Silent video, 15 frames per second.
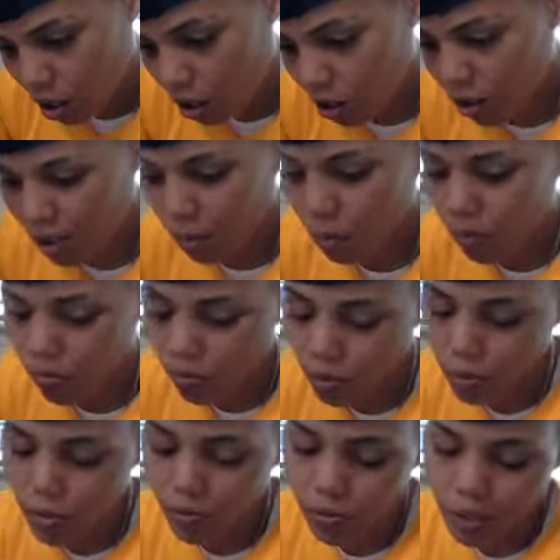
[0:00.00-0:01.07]
let's get one
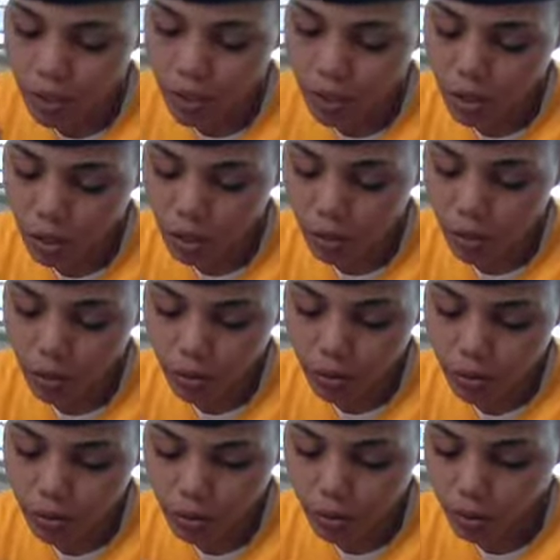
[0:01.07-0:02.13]
more for the Ten of
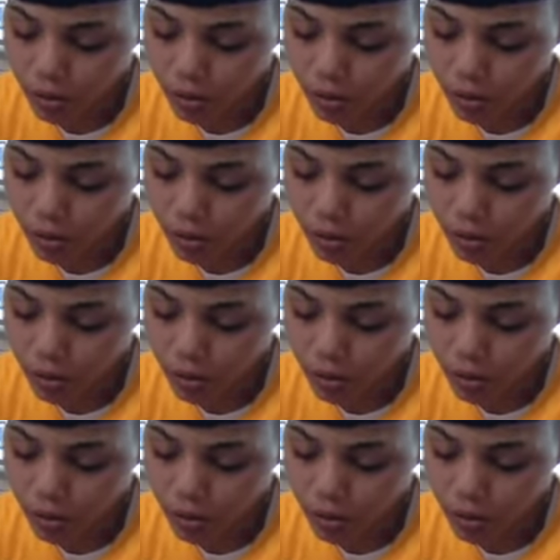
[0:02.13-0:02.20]
Swords.